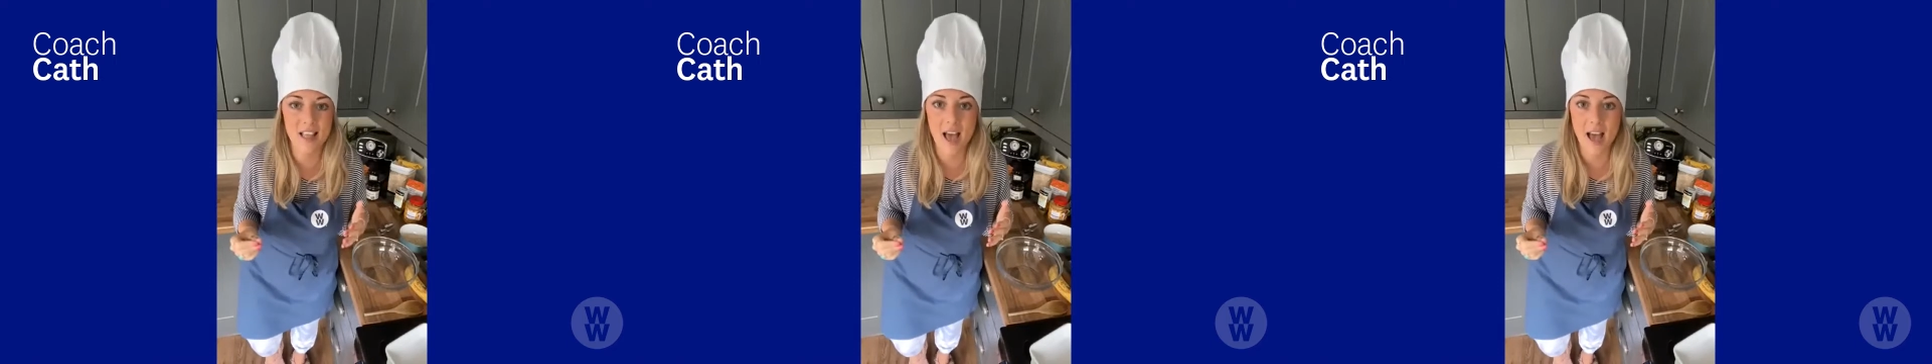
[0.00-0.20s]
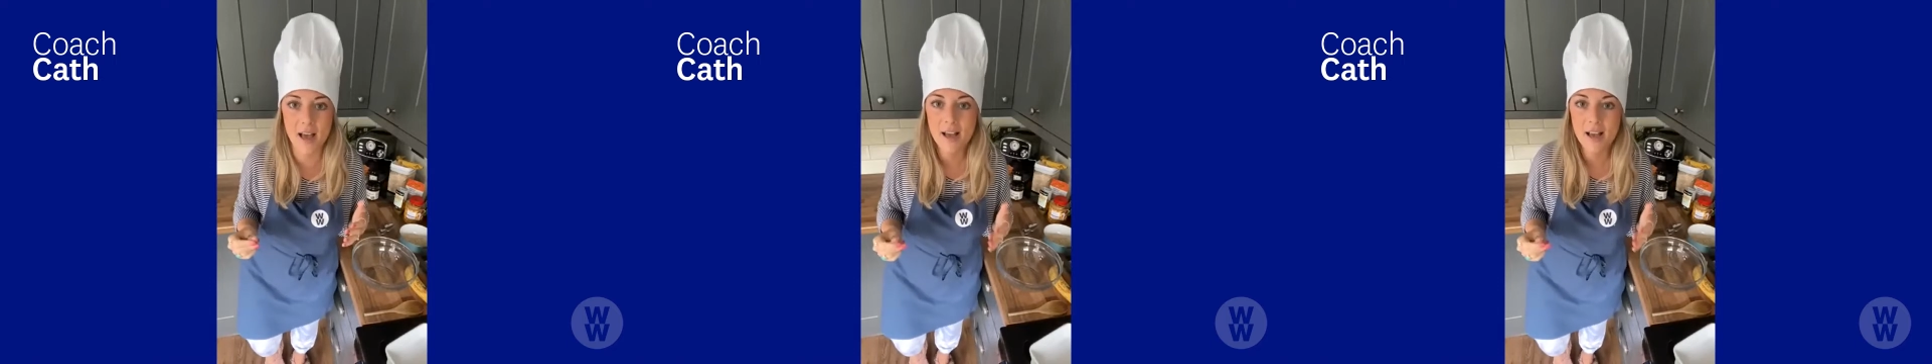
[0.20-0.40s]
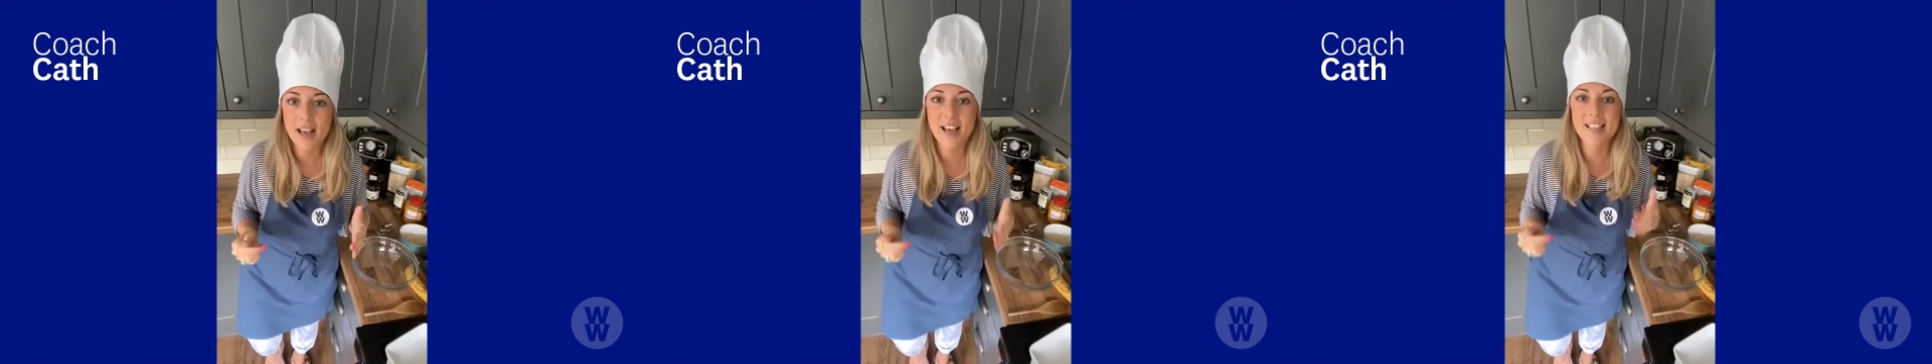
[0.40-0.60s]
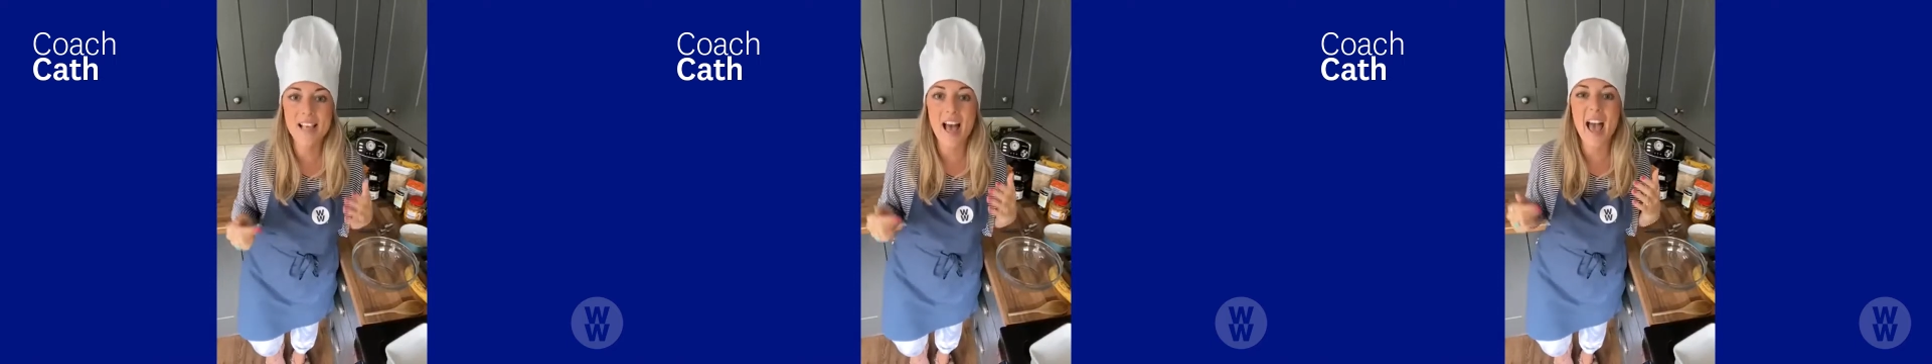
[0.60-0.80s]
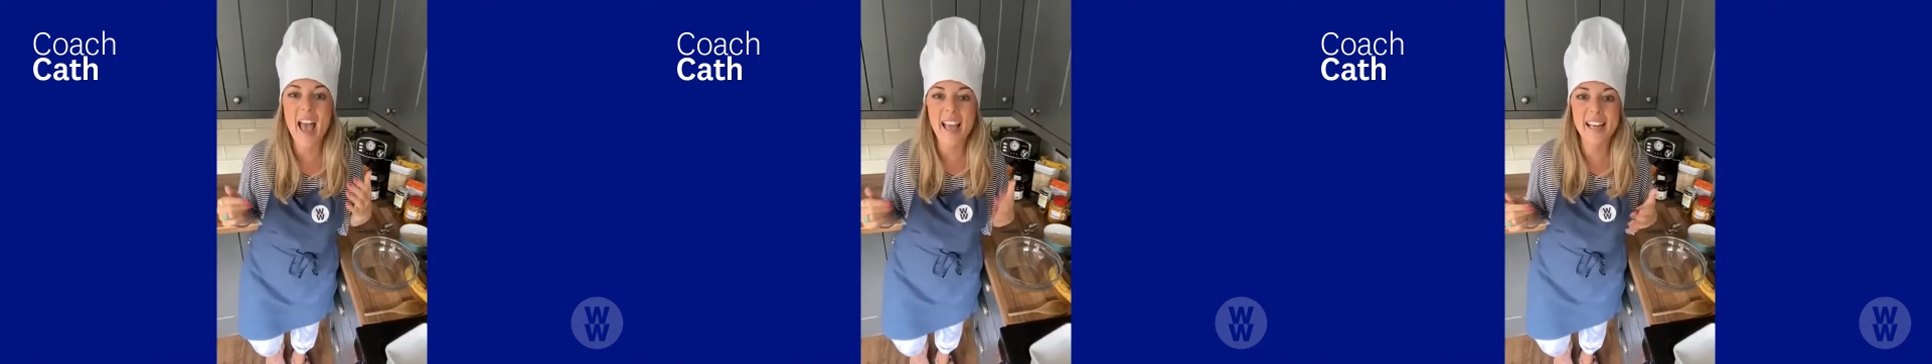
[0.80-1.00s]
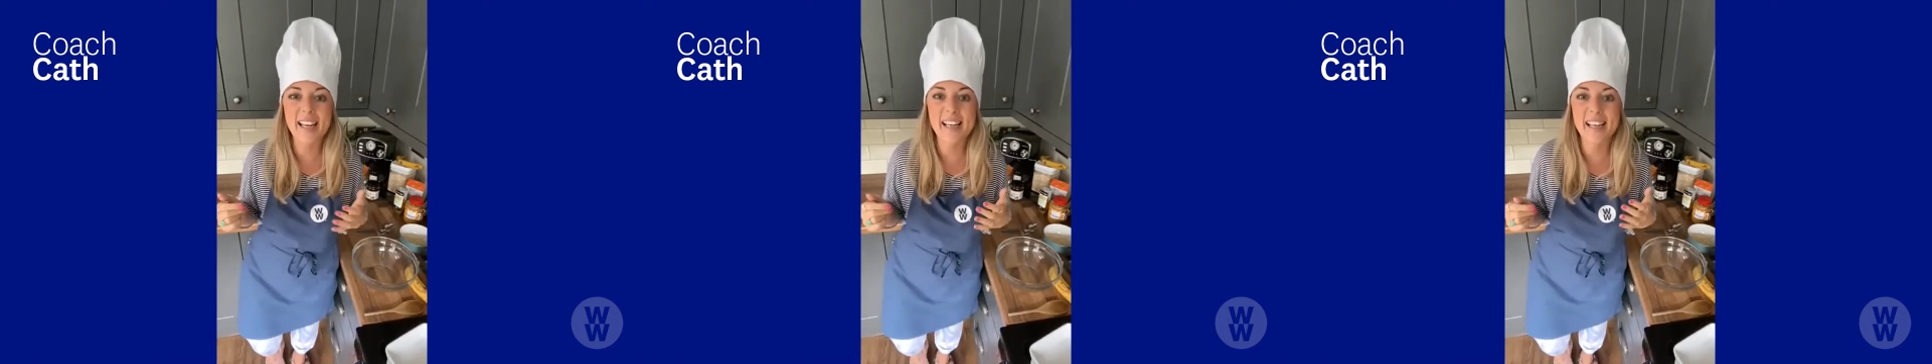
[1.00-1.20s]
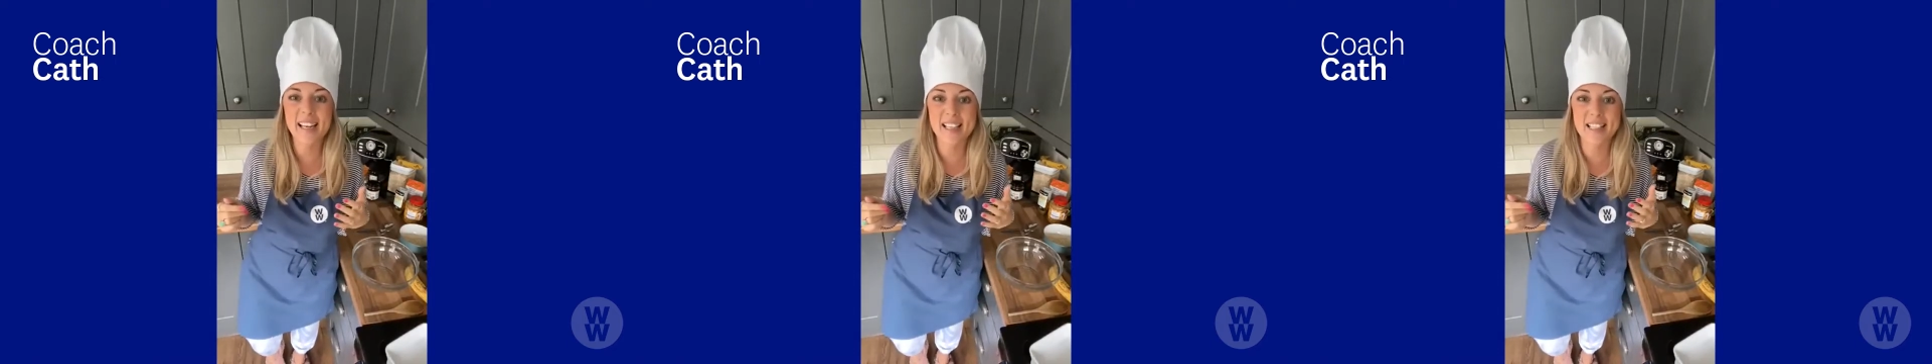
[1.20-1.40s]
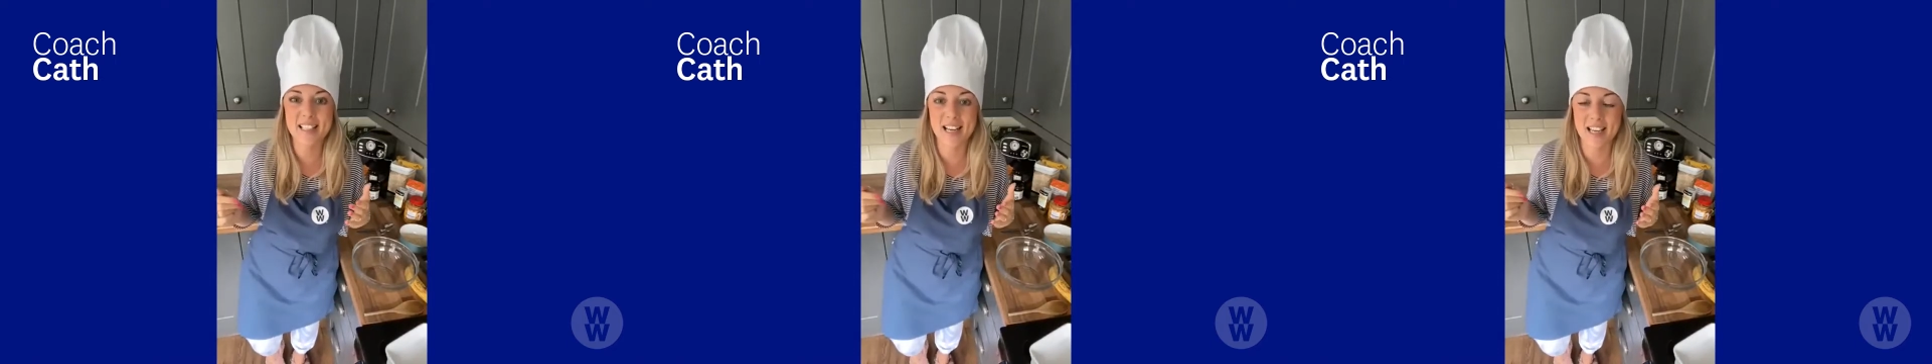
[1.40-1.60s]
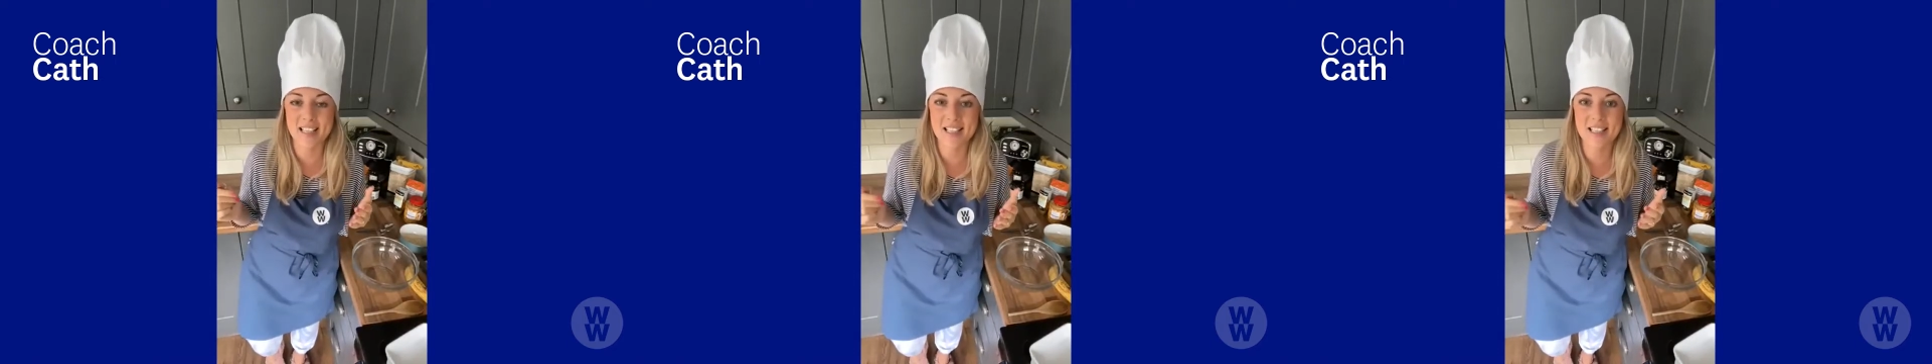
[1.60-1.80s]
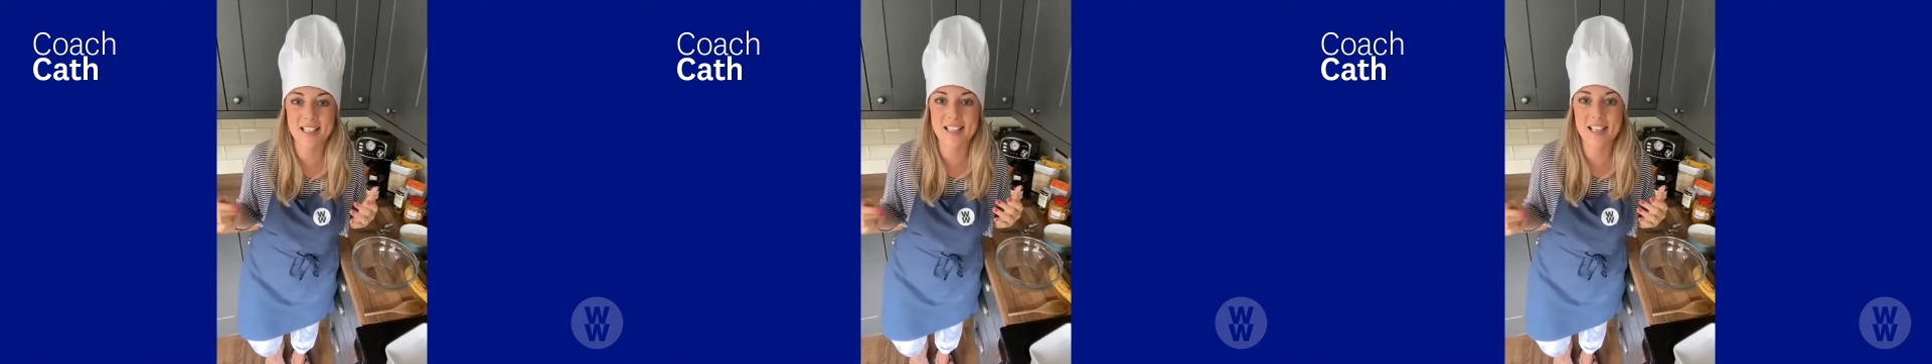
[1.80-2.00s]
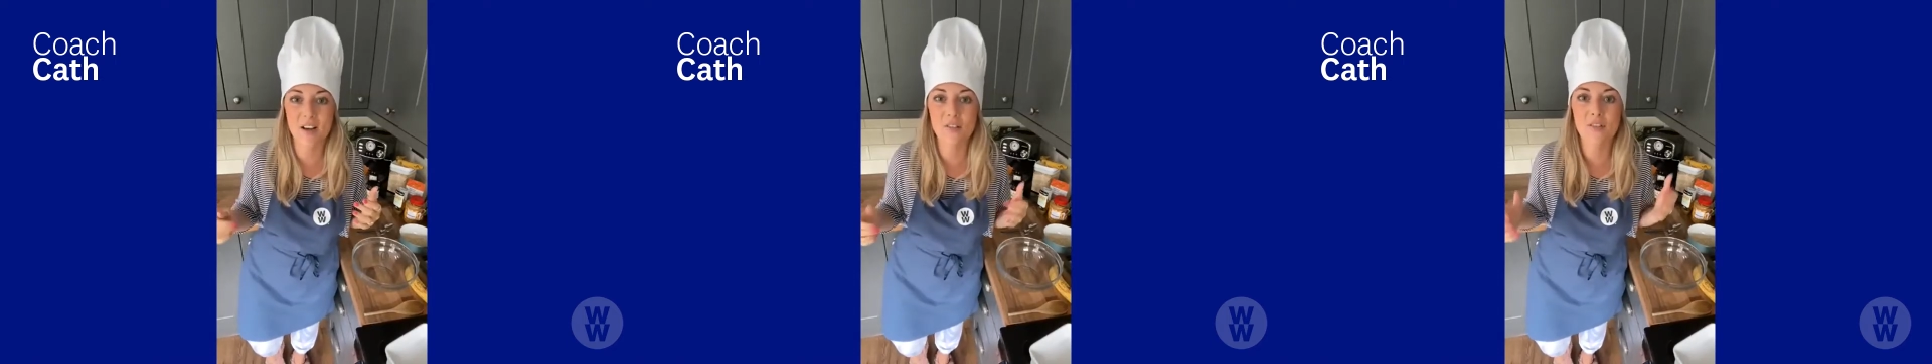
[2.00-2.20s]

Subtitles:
there? It's an endless list, isn't there,